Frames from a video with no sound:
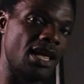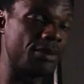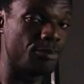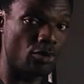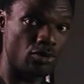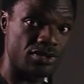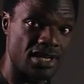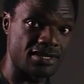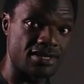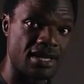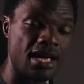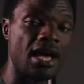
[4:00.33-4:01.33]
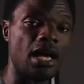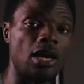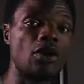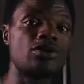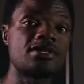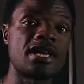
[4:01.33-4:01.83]
a process
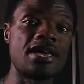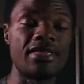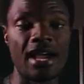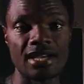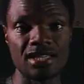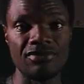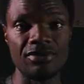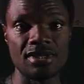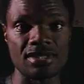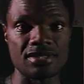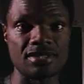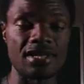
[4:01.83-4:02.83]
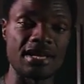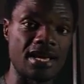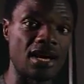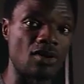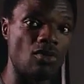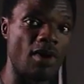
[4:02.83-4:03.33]
alongside the activities that
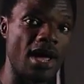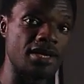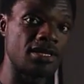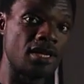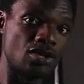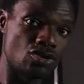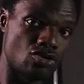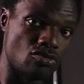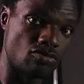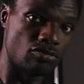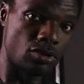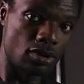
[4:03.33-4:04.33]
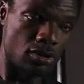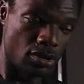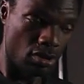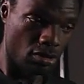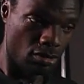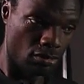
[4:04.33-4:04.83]
are required to
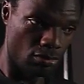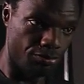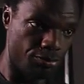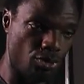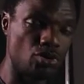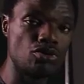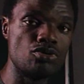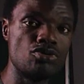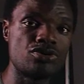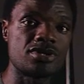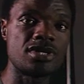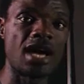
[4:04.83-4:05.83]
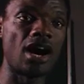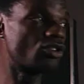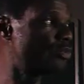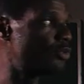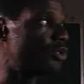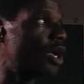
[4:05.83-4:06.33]
produce the
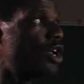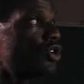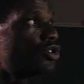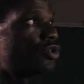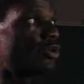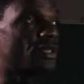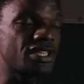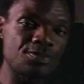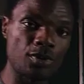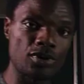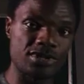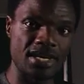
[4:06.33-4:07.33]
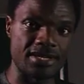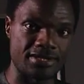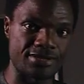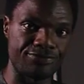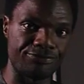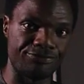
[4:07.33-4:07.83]
output. So this
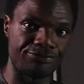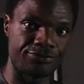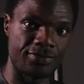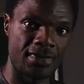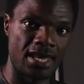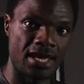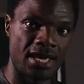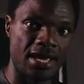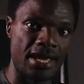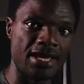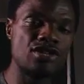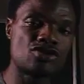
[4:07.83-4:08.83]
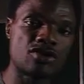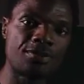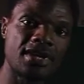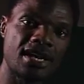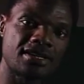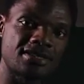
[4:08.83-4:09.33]
process, in some
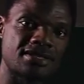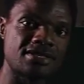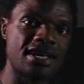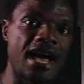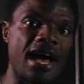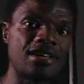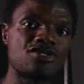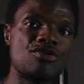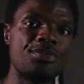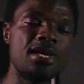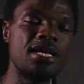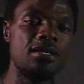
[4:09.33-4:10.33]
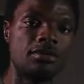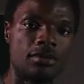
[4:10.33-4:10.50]
cases, has to be